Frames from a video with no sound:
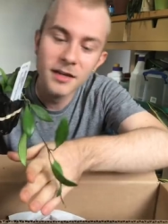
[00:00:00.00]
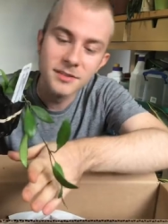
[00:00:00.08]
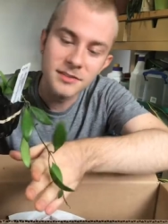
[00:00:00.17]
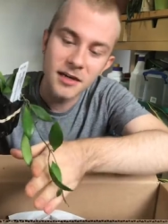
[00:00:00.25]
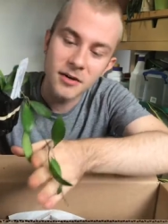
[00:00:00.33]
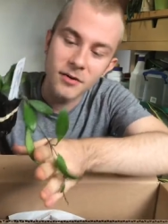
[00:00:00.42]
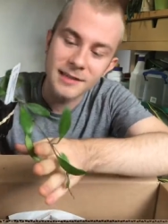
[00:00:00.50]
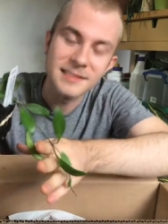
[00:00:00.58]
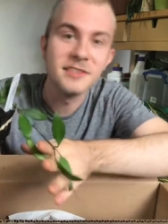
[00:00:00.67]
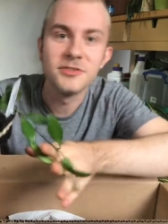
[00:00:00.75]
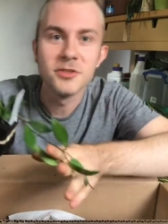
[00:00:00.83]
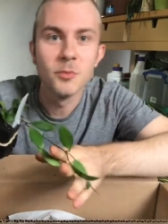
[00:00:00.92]
So I
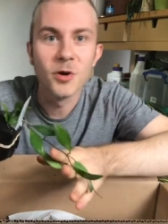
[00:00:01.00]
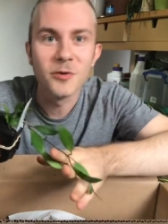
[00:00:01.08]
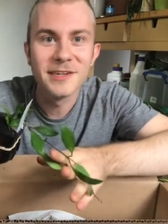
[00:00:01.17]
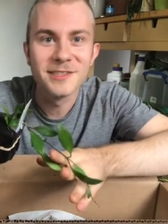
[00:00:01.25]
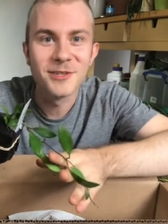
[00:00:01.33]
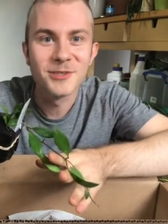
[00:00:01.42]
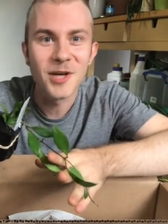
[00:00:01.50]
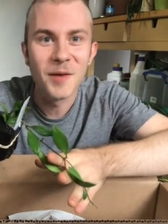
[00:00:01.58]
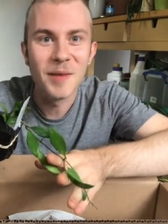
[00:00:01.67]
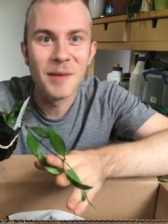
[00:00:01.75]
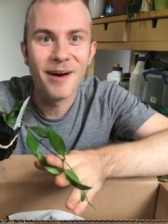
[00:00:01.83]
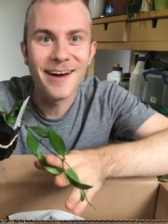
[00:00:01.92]
need to do more research
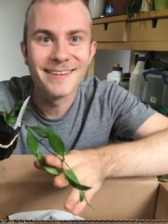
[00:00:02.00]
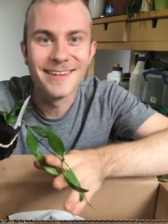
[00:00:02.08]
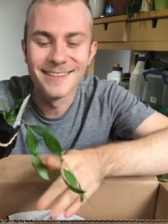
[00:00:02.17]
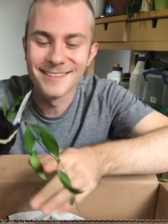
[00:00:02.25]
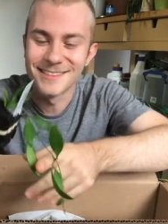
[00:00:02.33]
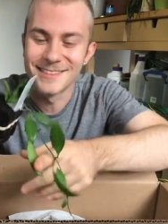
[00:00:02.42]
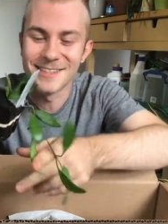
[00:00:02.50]
on my botanist.